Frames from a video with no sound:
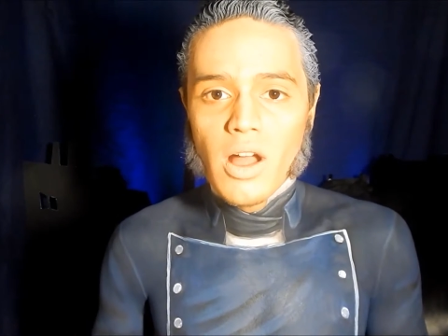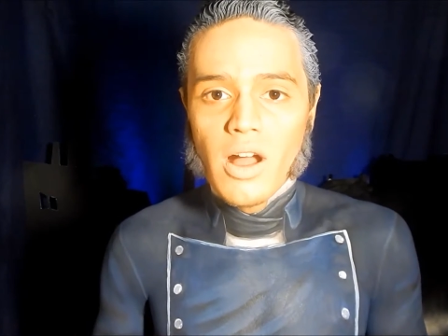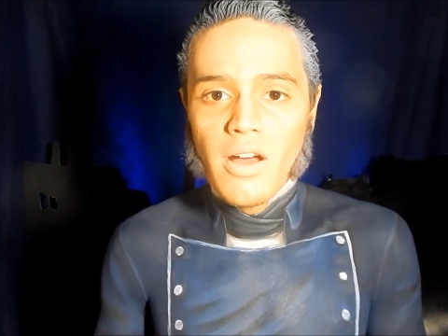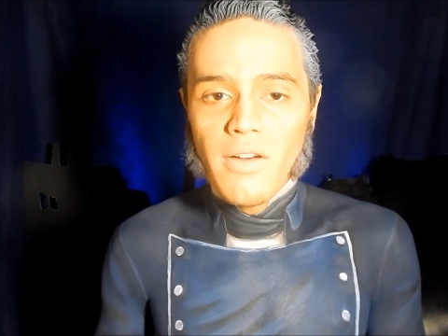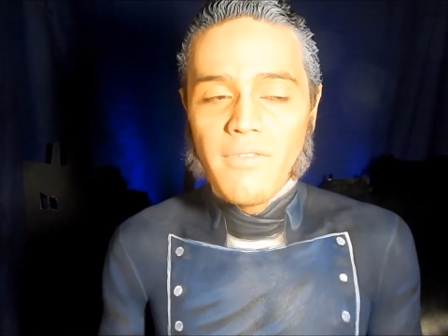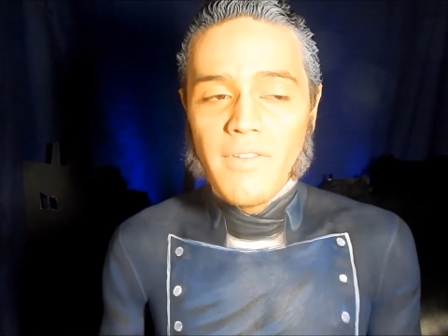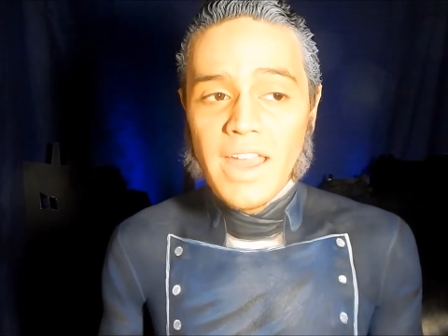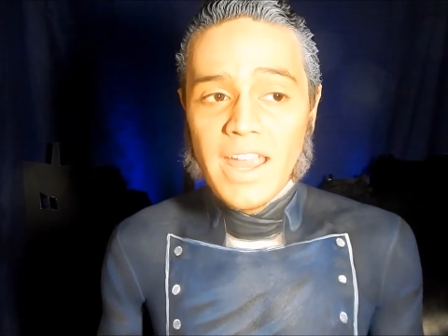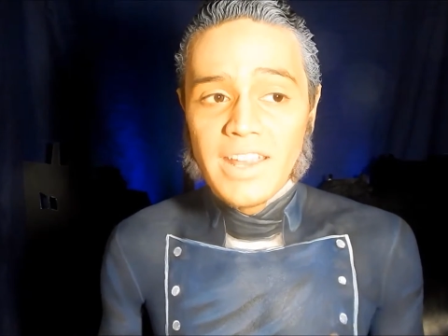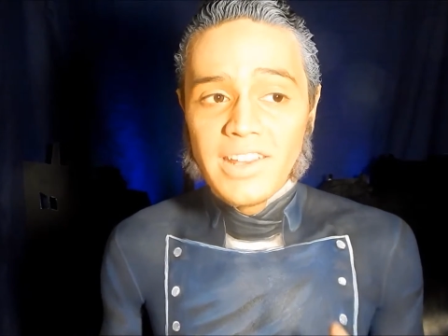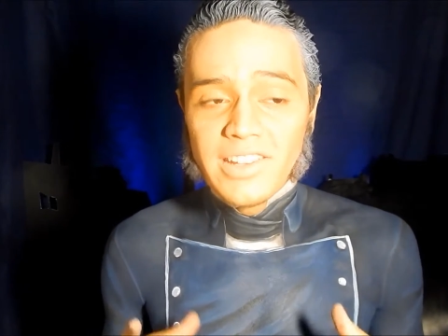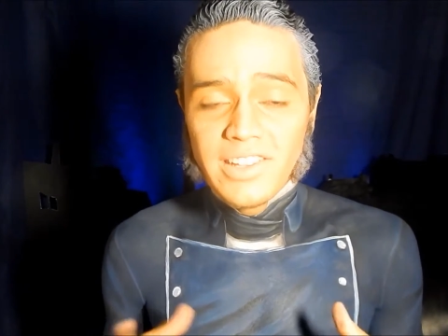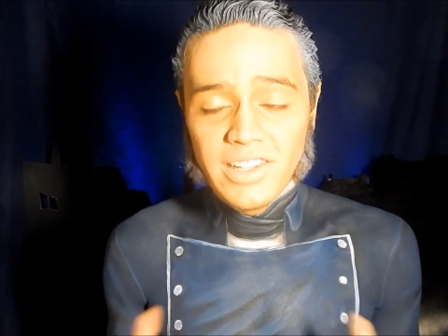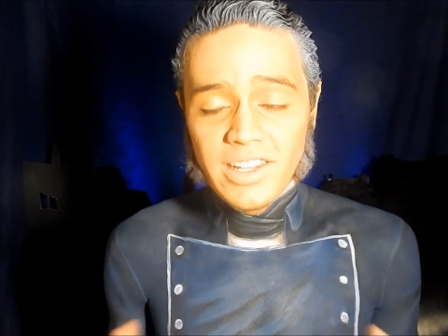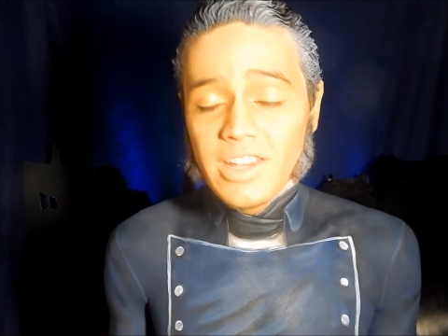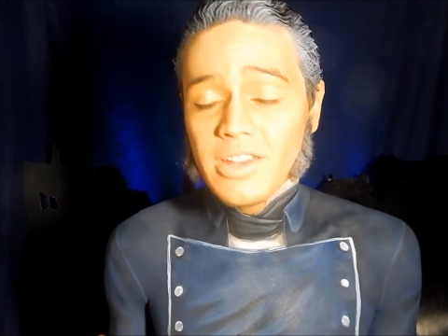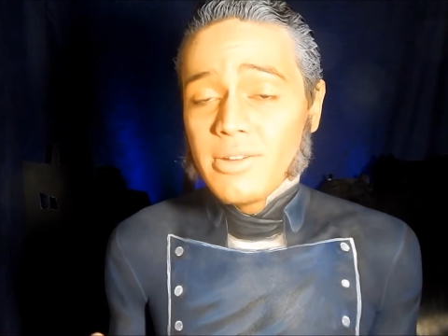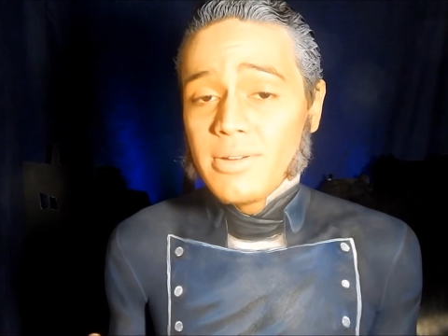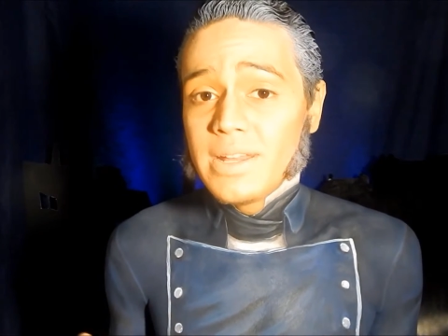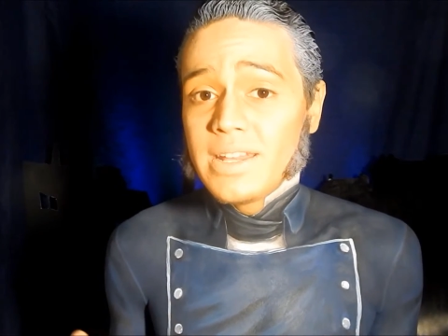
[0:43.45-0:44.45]
of a
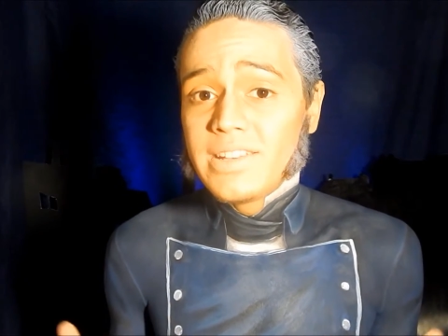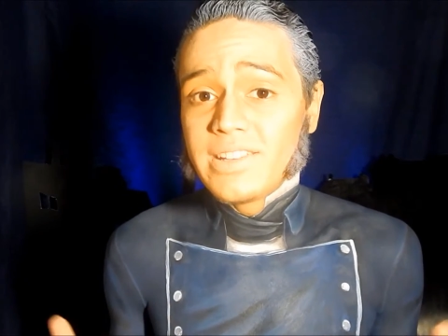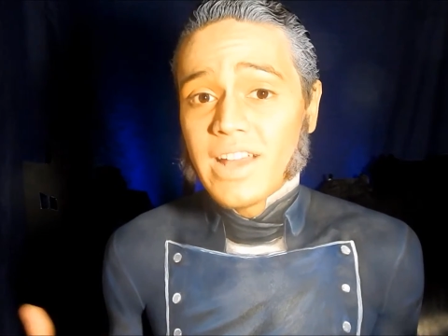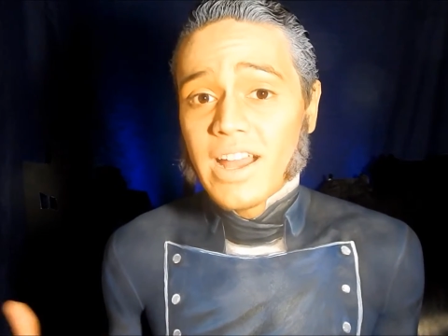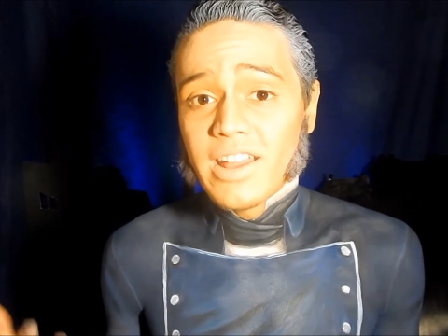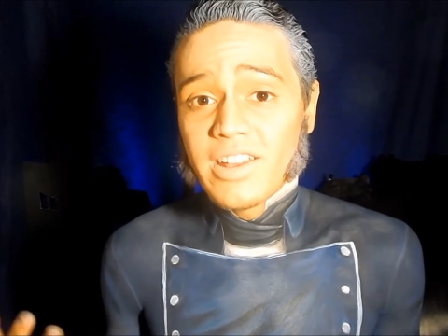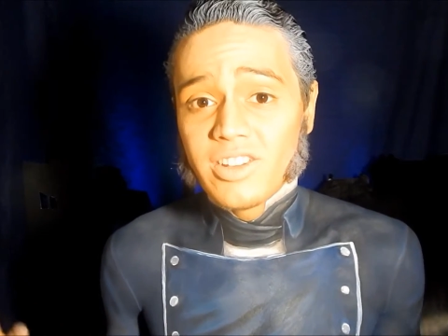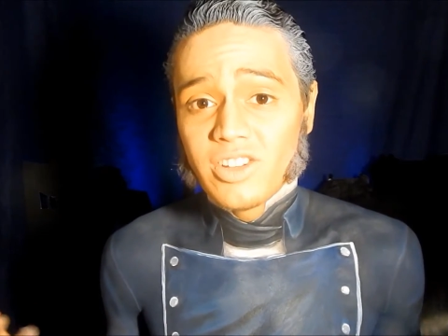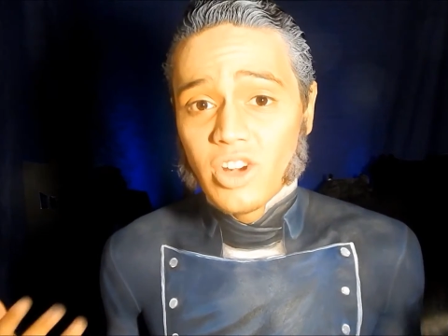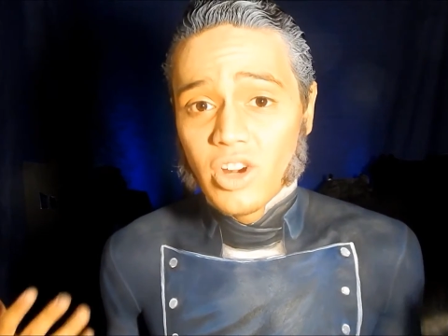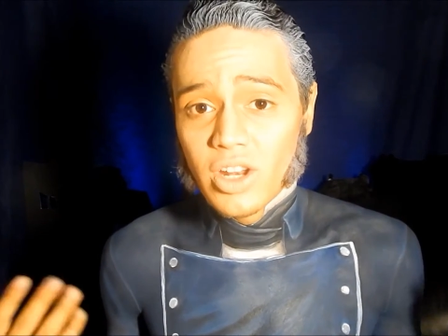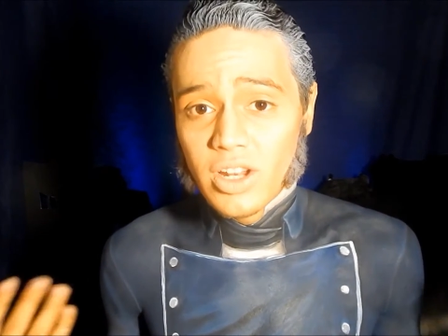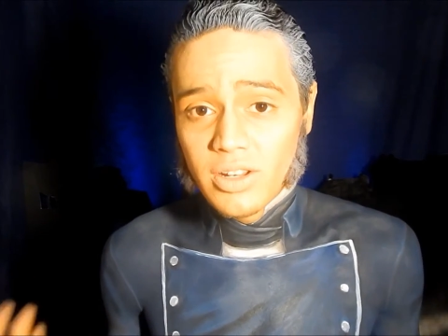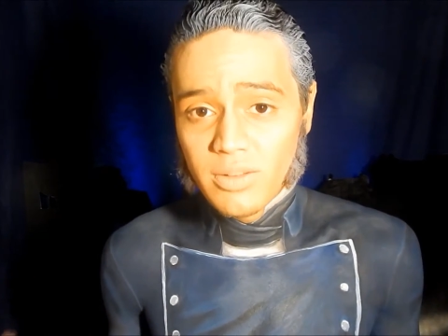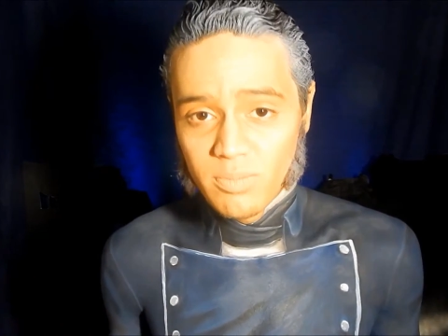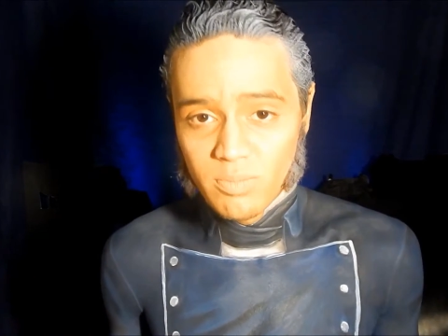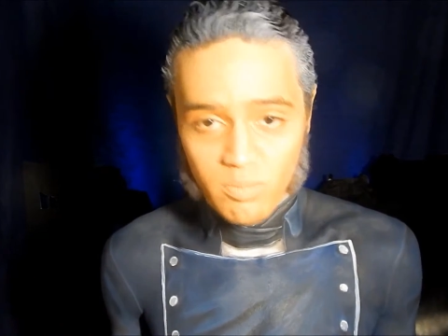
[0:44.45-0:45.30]
series I started